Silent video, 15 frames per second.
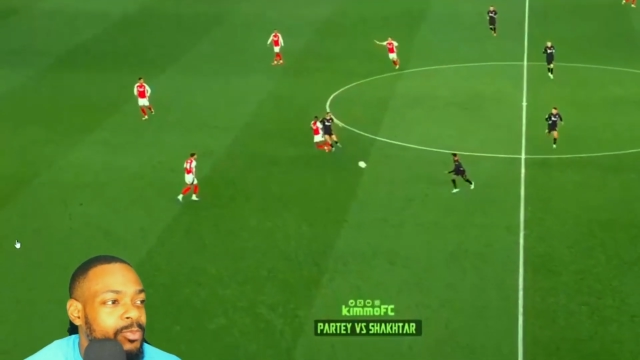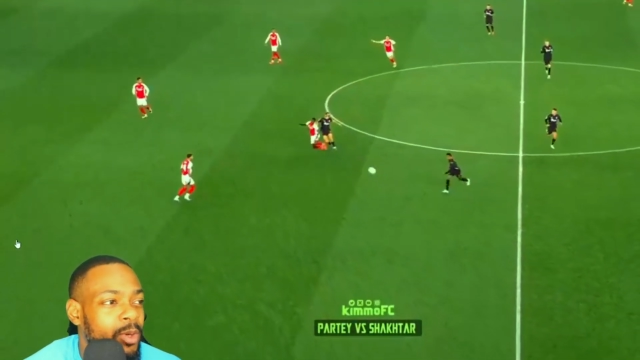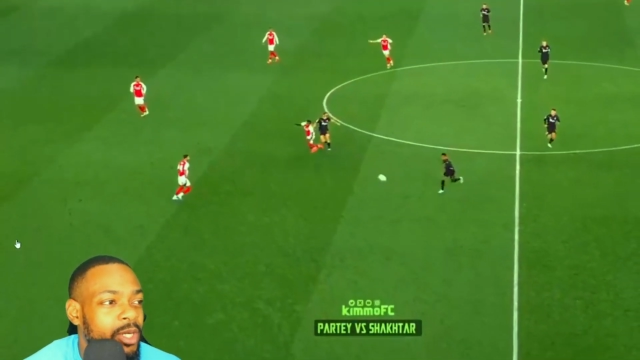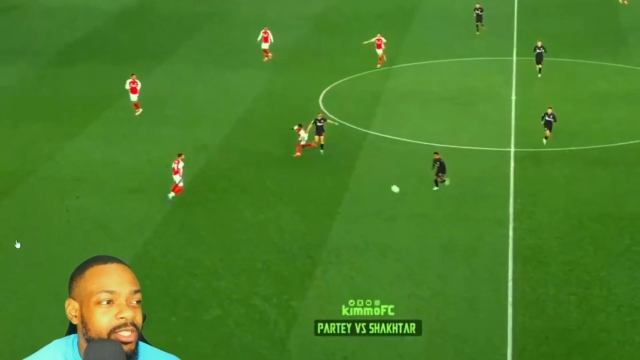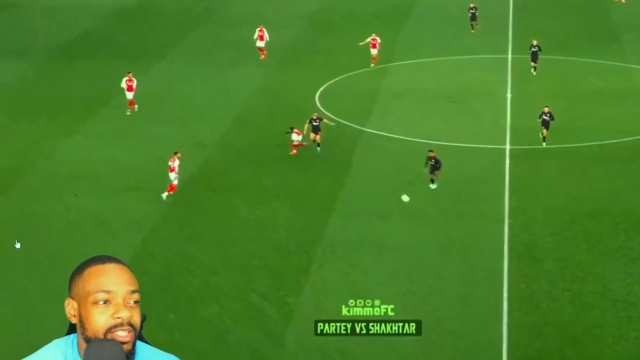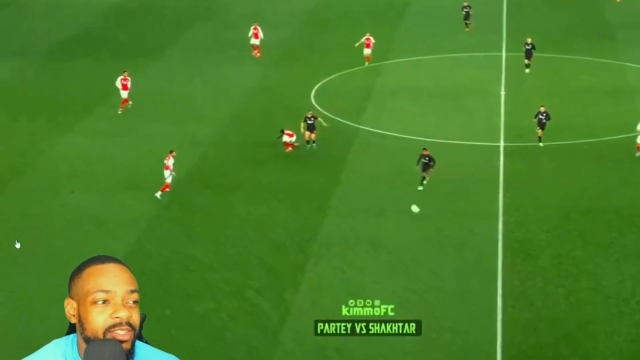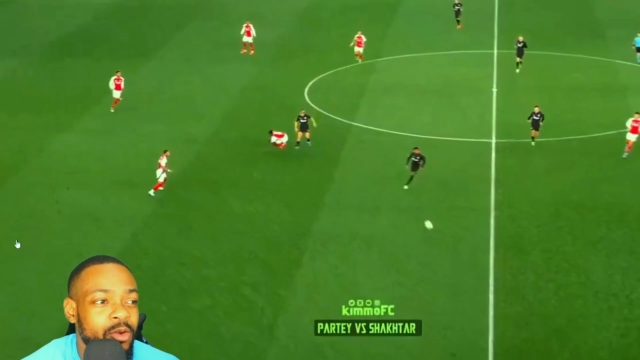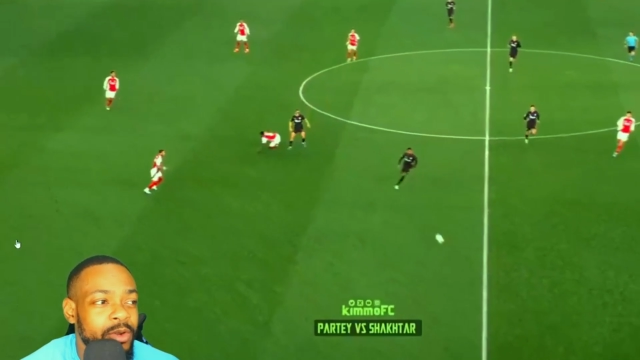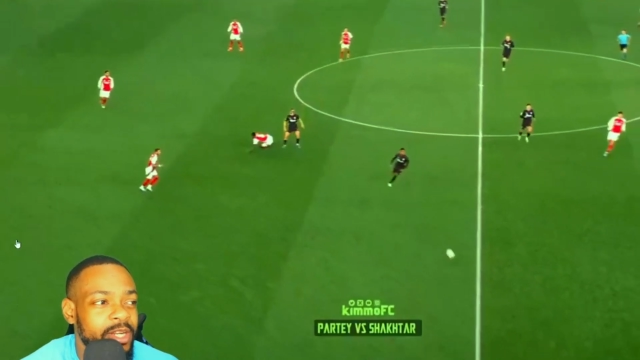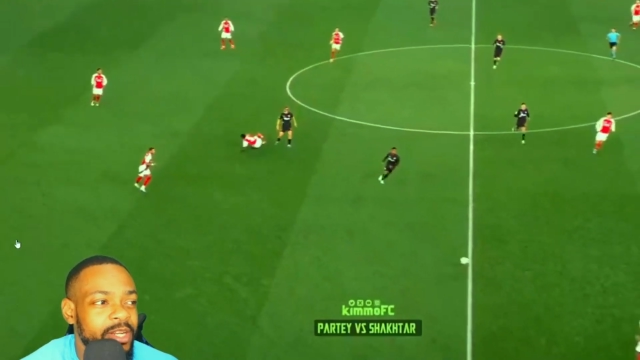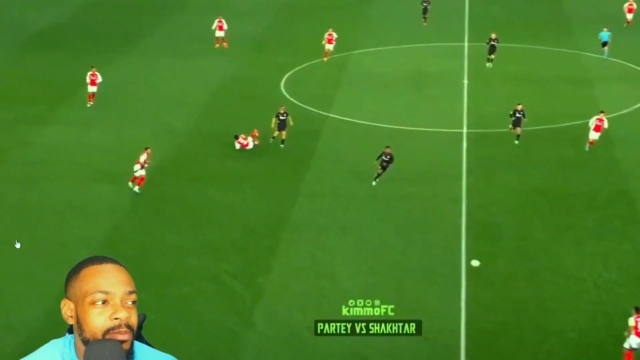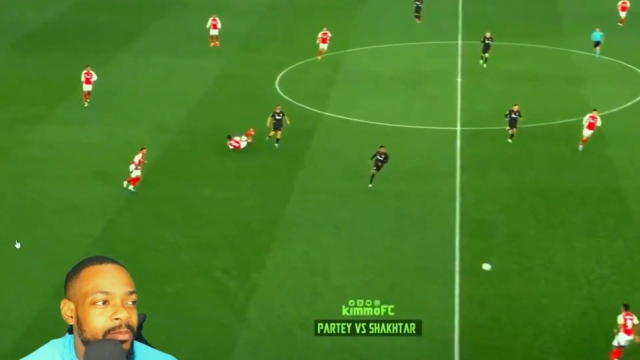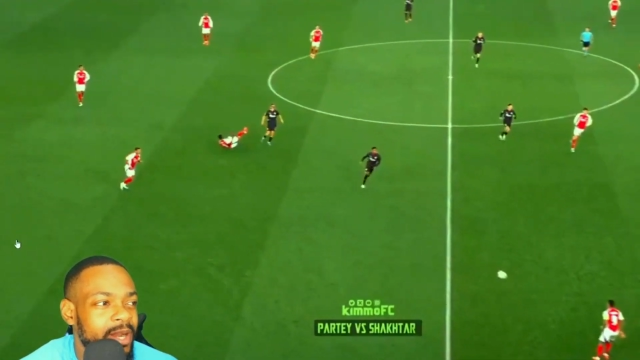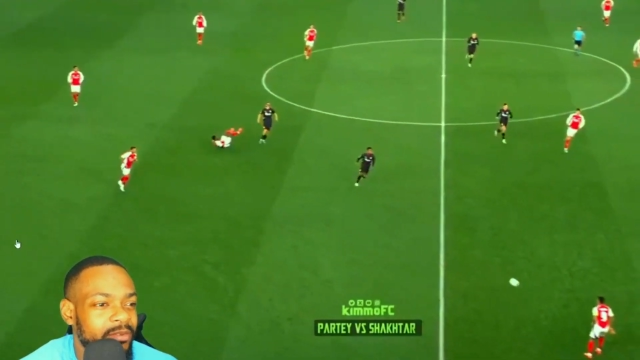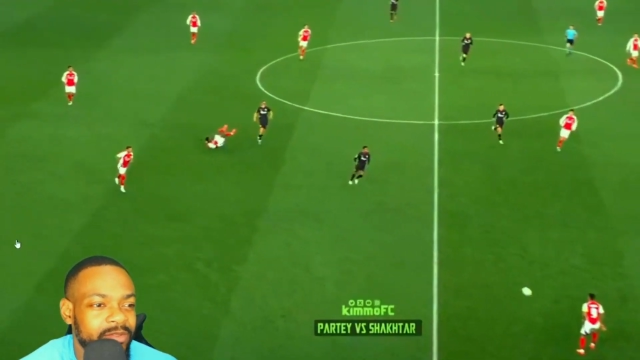Thomas Partey is
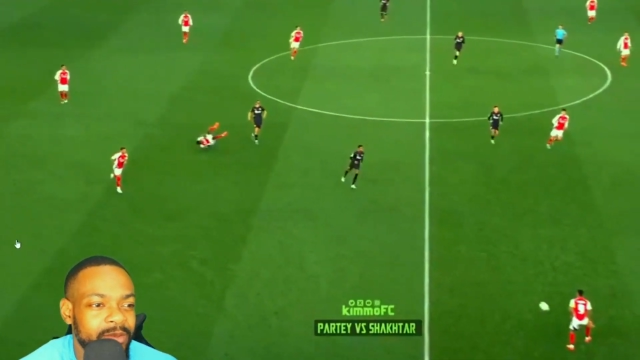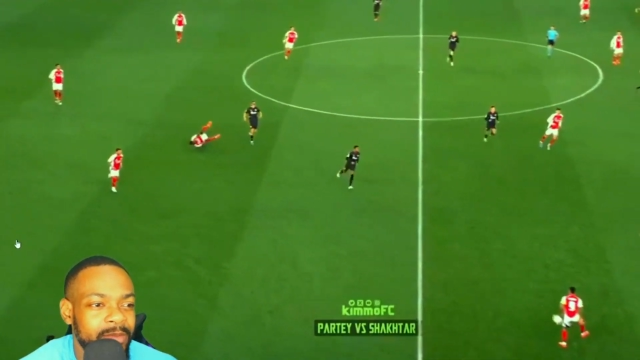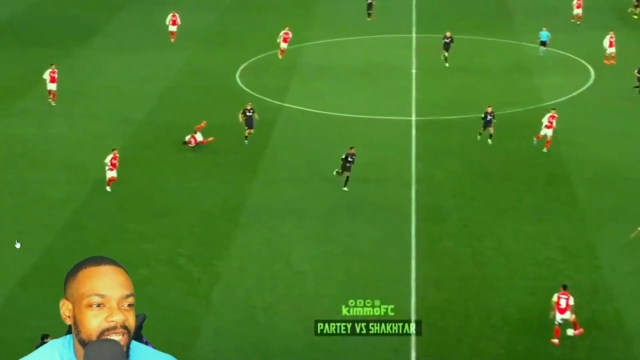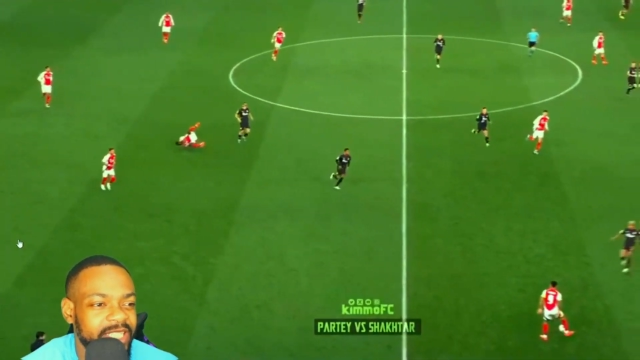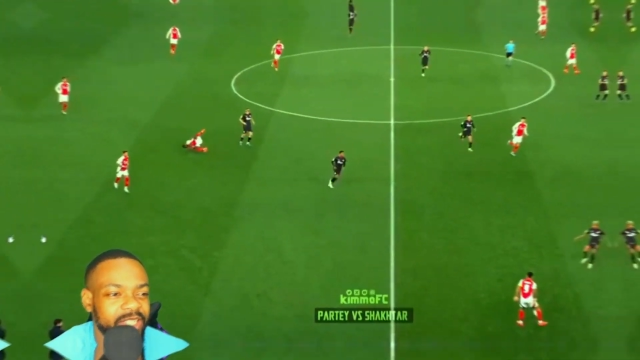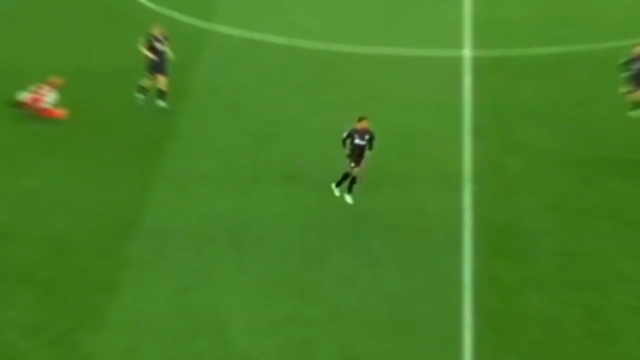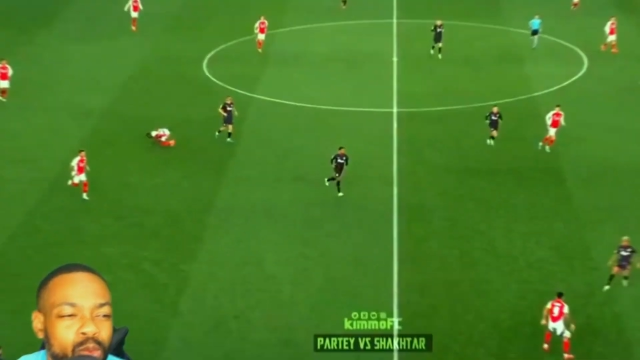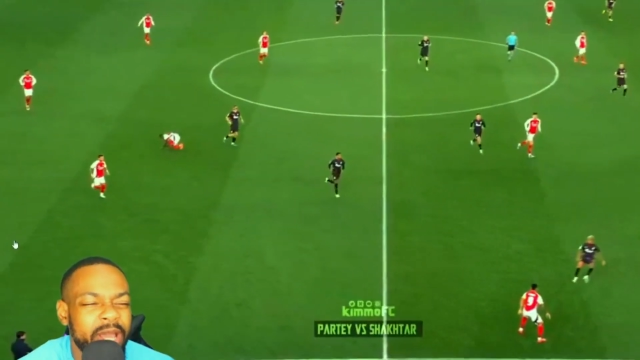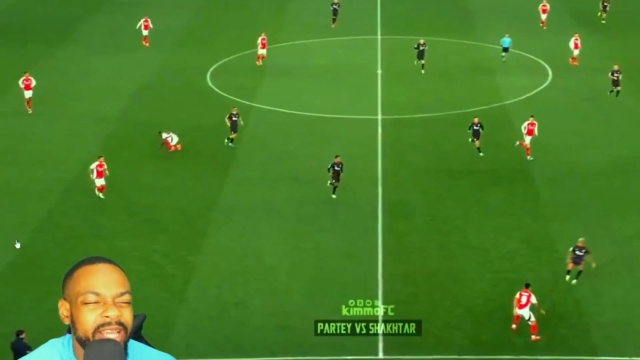already the man of the match.